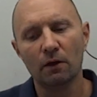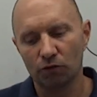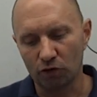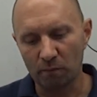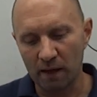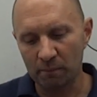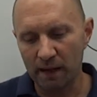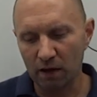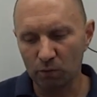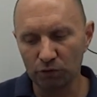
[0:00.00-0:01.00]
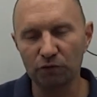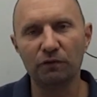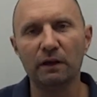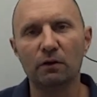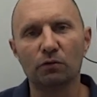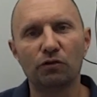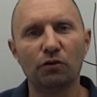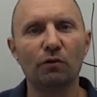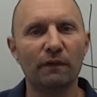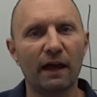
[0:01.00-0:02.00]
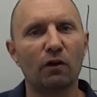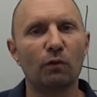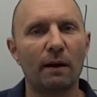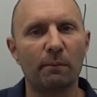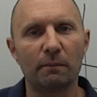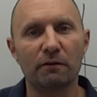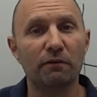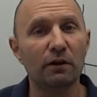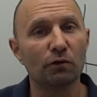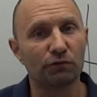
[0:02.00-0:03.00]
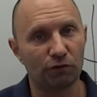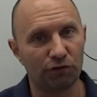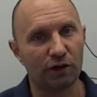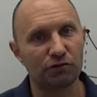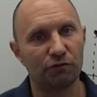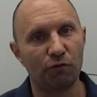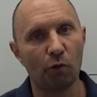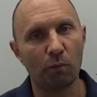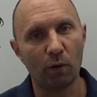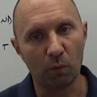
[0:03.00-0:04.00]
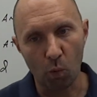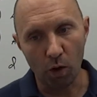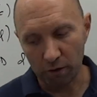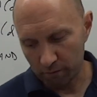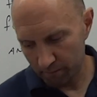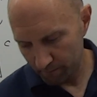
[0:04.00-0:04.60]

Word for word: So come on back, we'll do video two, and that'll wrap up the videos for section 4.1.